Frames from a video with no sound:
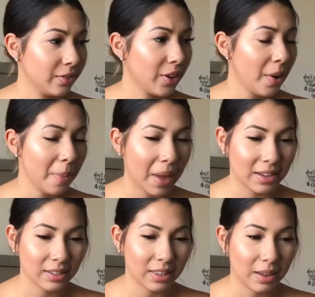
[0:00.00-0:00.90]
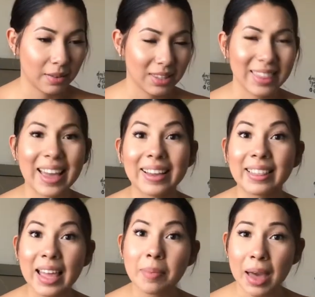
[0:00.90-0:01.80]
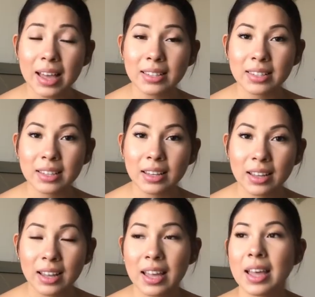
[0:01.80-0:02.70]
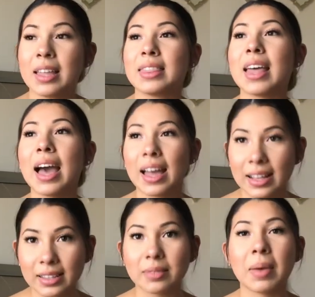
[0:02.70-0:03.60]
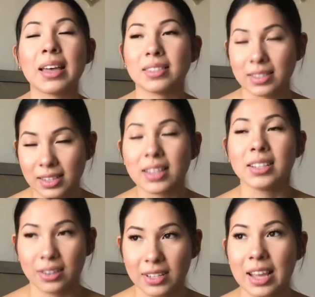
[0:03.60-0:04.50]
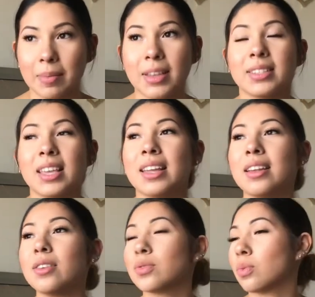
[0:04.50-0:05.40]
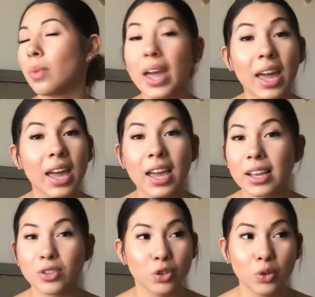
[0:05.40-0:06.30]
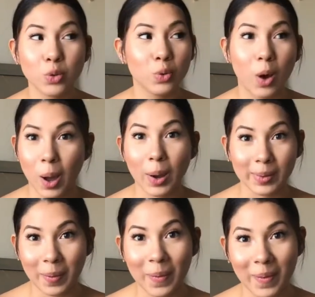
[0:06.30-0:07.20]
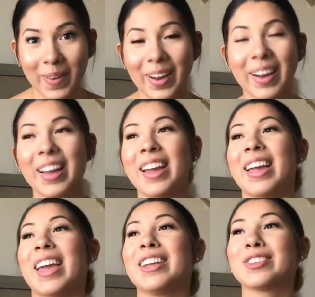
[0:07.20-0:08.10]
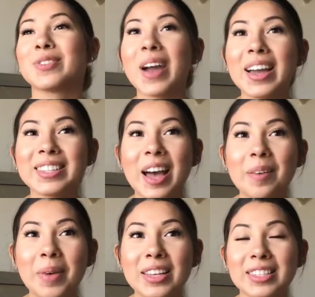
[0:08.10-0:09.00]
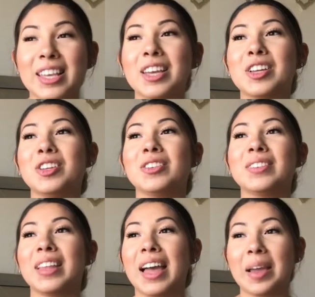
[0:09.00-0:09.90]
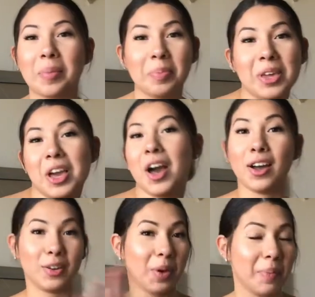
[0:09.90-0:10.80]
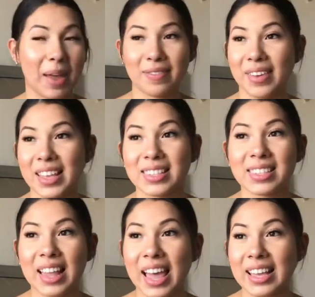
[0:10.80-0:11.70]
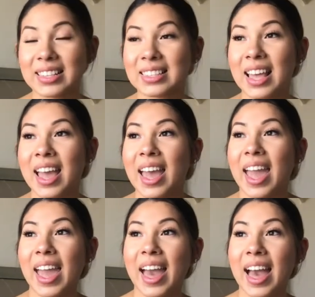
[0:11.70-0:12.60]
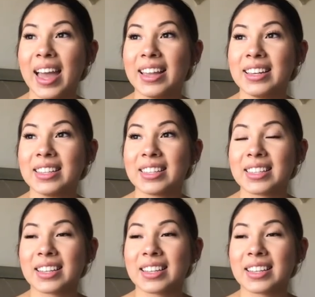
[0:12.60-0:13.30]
a mask that clay mask. That mask does irritate my skin. It is way too hardcore. It dries out my skin like beyond what my face likes, and